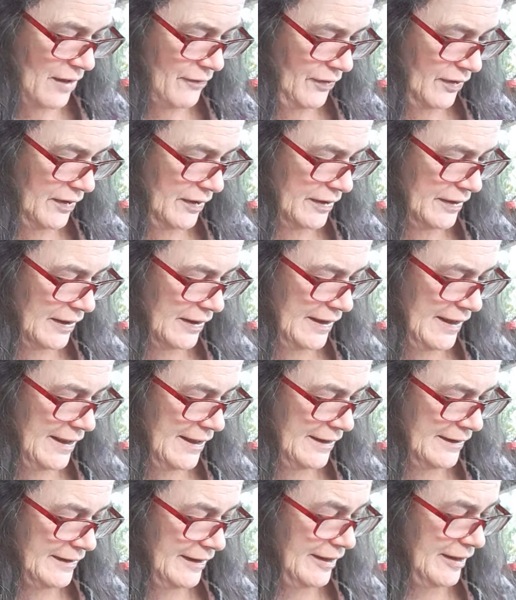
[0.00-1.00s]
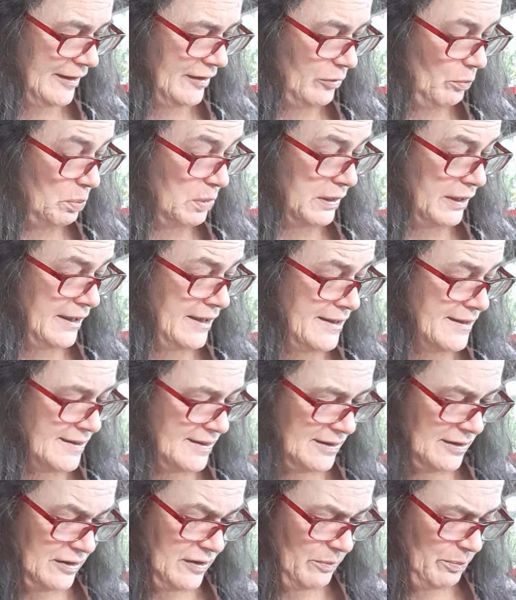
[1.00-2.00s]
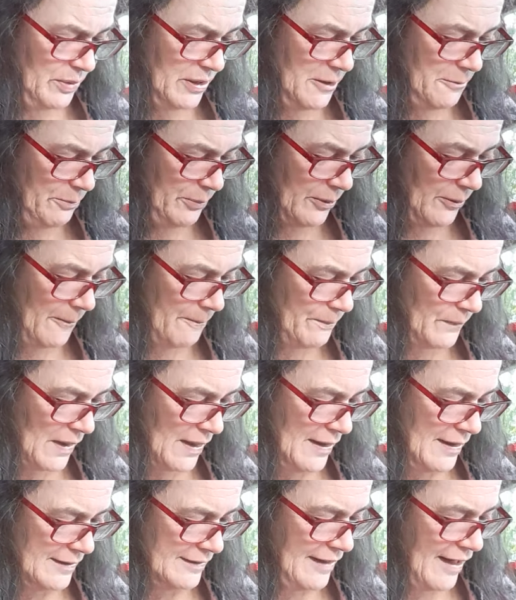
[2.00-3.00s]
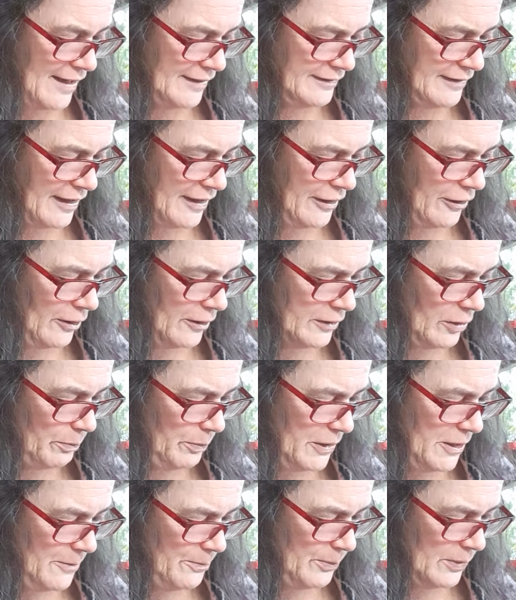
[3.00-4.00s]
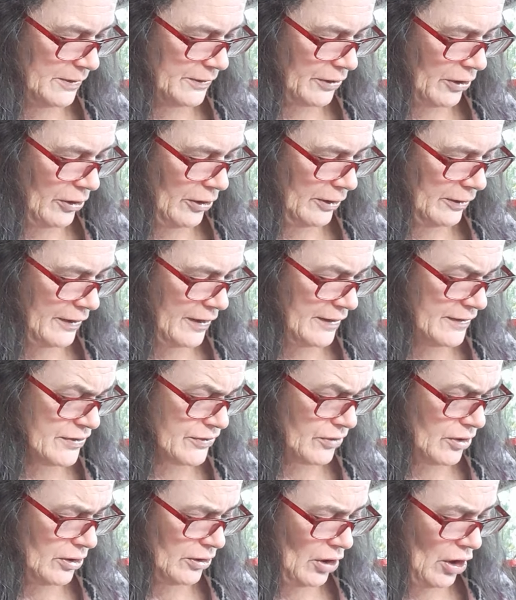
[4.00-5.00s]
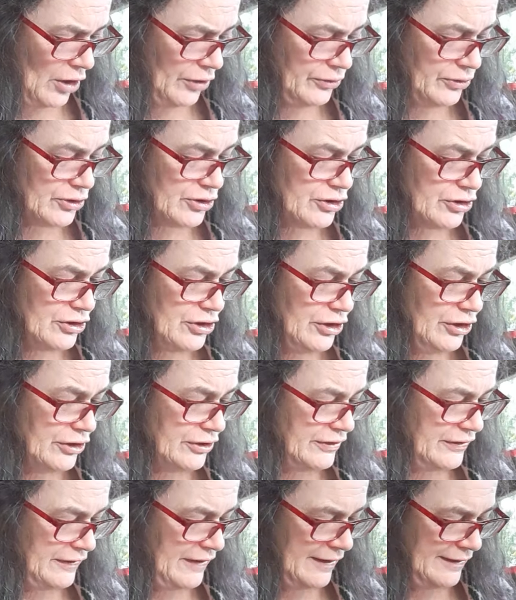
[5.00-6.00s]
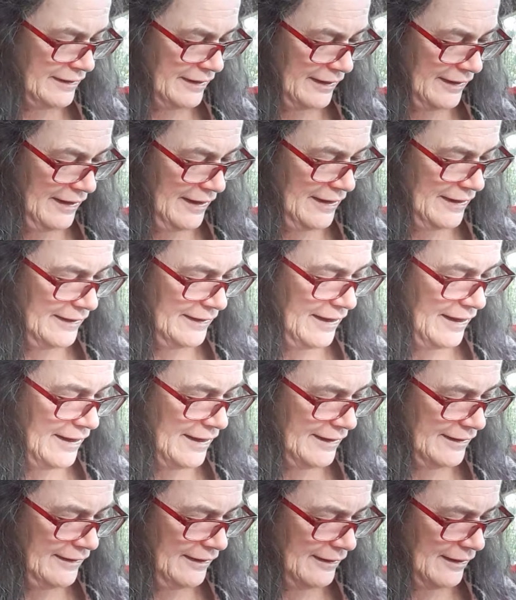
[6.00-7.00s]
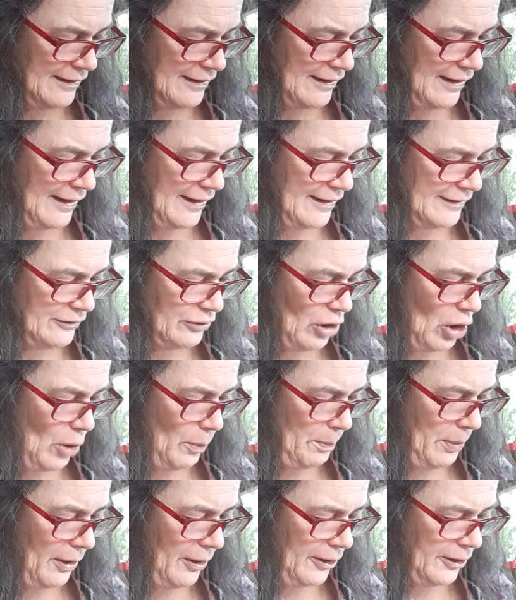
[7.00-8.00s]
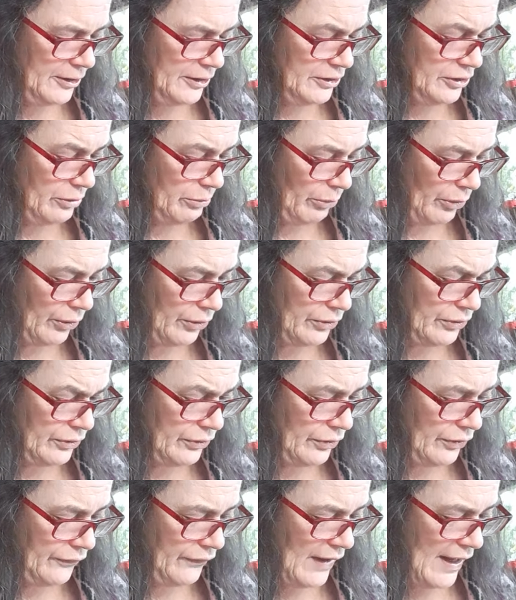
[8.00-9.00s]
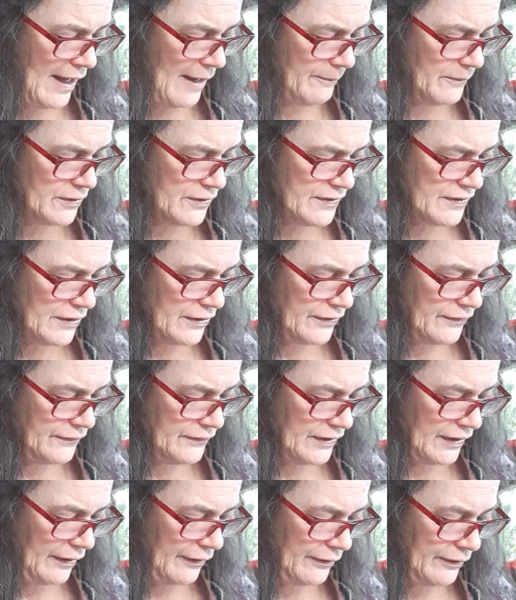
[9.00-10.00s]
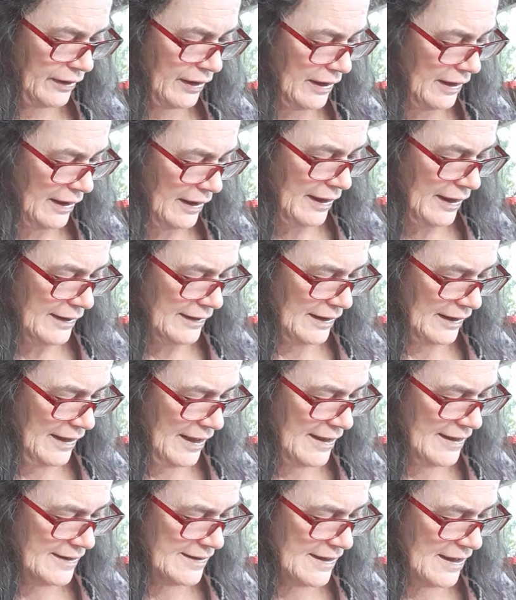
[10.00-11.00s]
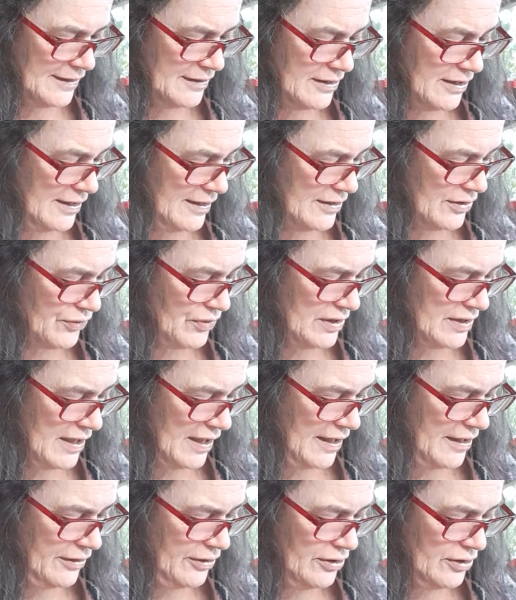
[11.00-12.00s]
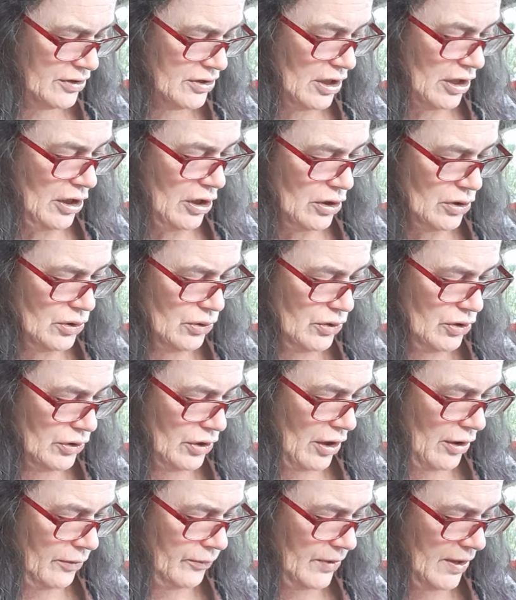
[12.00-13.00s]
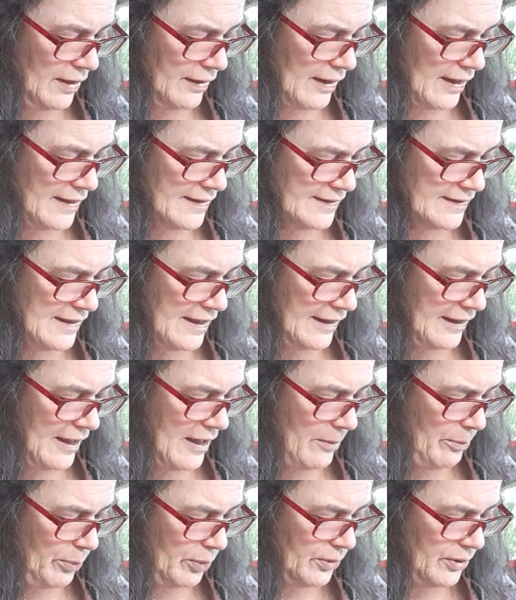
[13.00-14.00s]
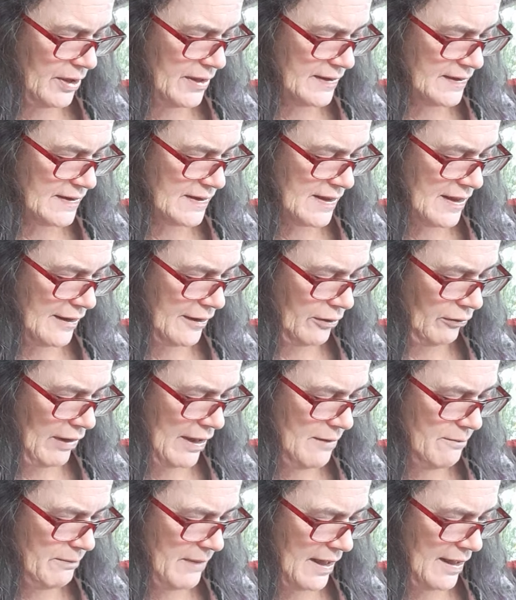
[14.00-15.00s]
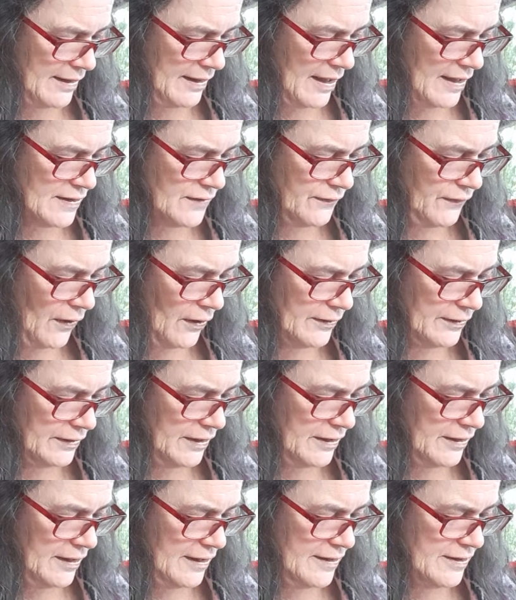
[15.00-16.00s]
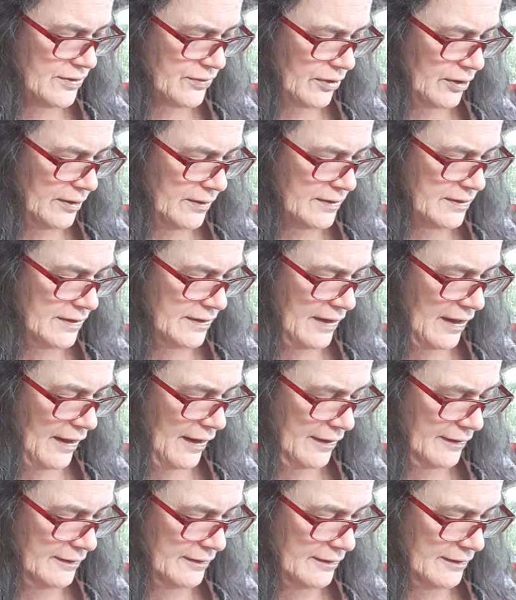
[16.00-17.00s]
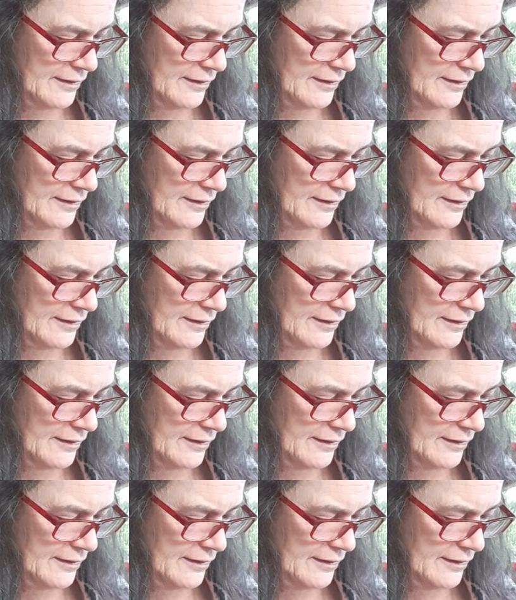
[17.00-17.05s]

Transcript: everything the king did pleased the people. That day all the people in all Israel understood that the king had had no part in the murder of Abner son of Ner. The king said to his retainers, Do you not realize that a prince, a great man, has fallen in Israel today?